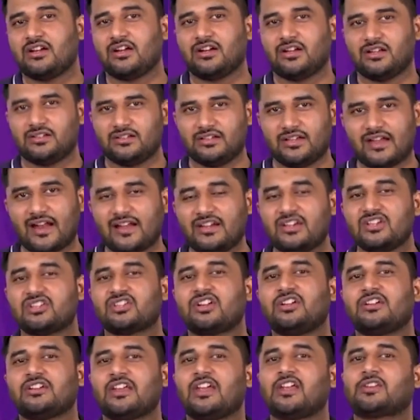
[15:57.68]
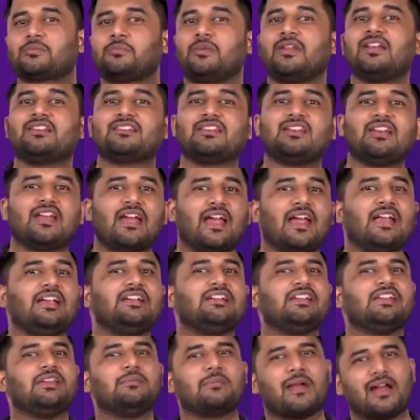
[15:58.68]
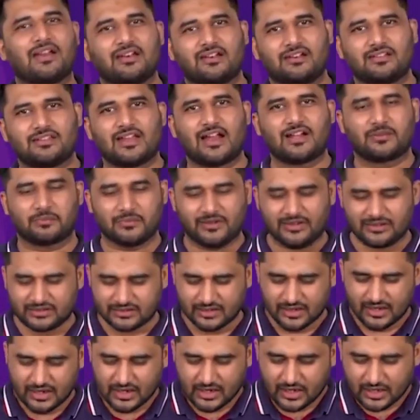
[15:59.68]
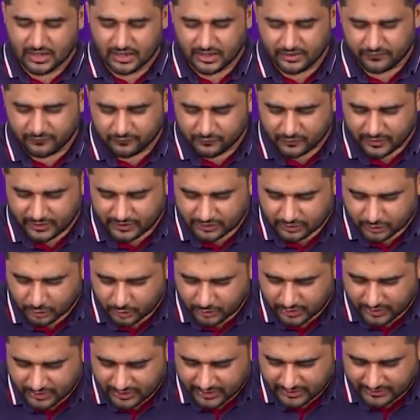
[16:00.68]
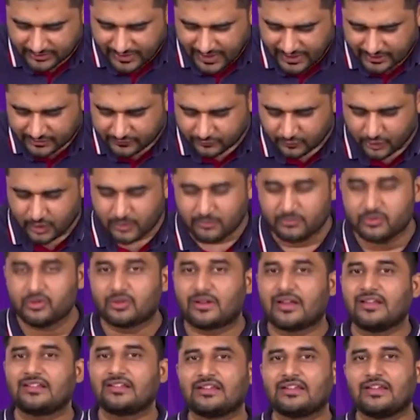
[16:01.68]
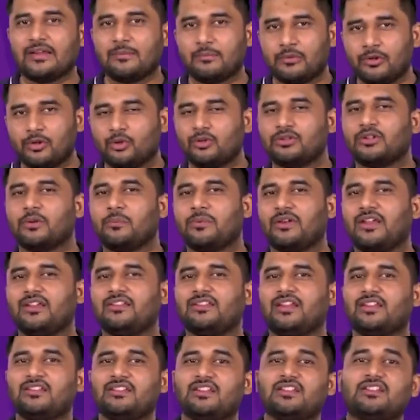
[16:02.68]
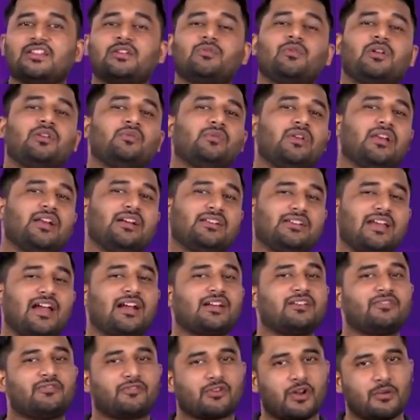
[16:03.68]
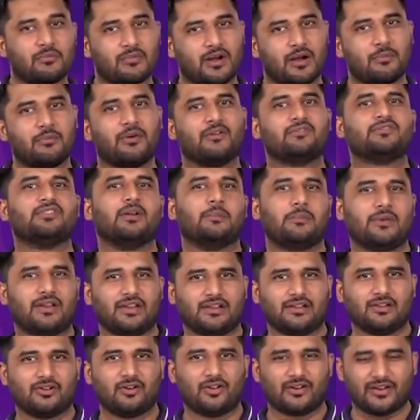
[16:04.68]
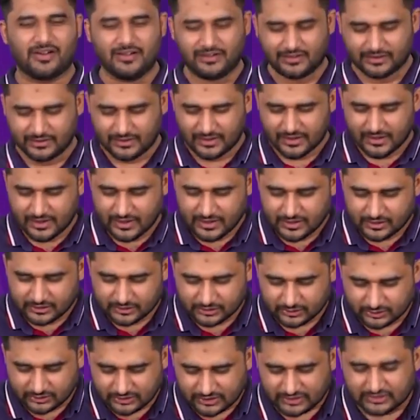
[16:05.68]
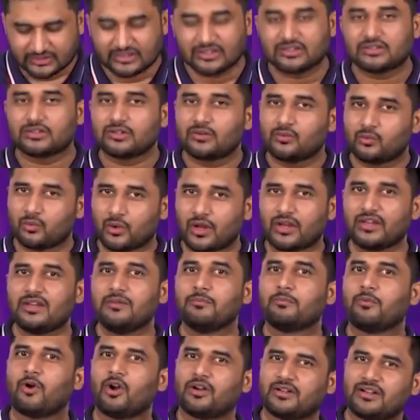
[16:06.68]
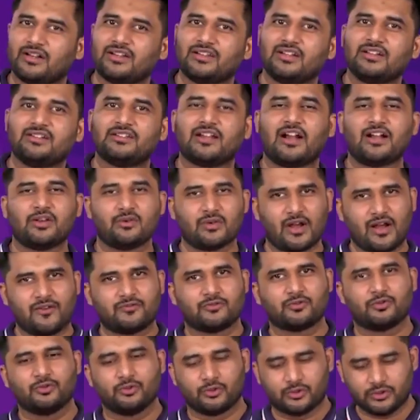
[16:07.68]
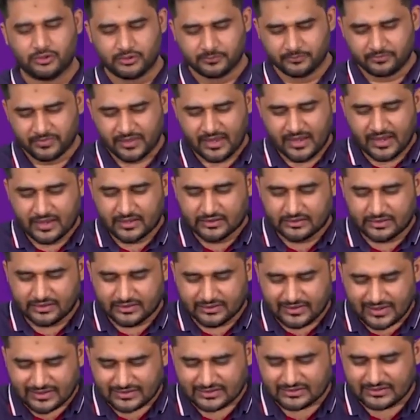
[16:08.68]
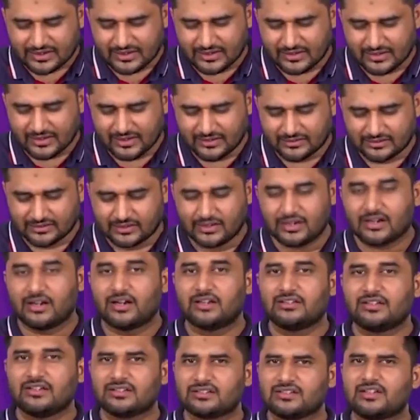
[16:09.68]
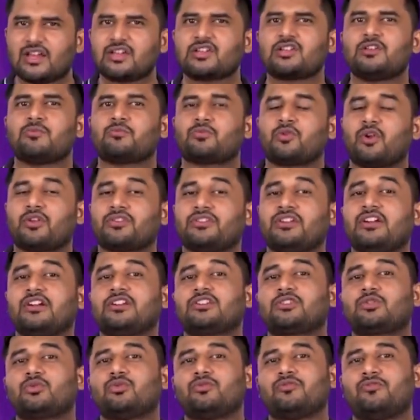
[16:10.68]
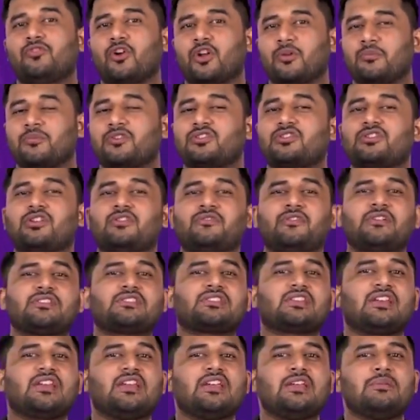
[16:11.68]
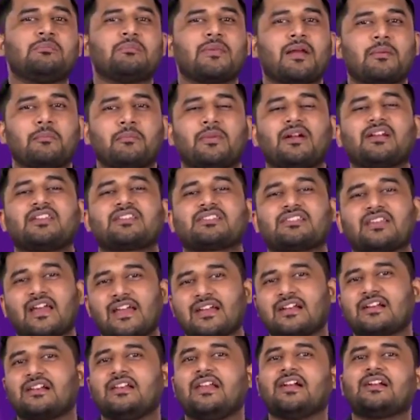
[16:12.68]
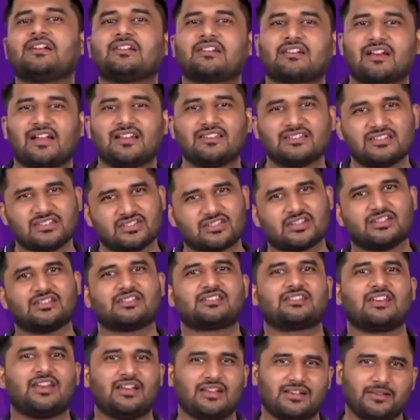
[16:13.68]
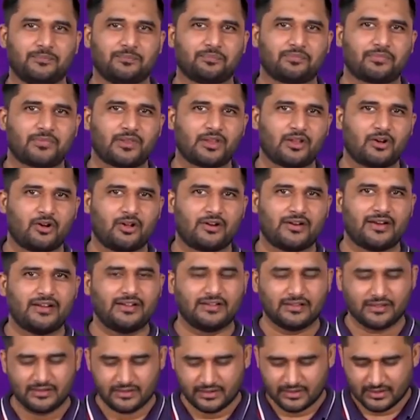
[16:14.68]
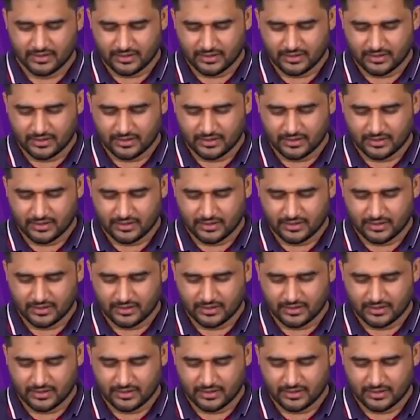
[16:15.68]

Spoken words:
the addition takes place in NT manner. That means if one chlorine attacks from, you say, below the plane, then the other one will attack from above the plane. All right. So this is one important thing that you have to note. The next thing is, this reaction proceeds through formation of a three-membered cyclic transition state. All right.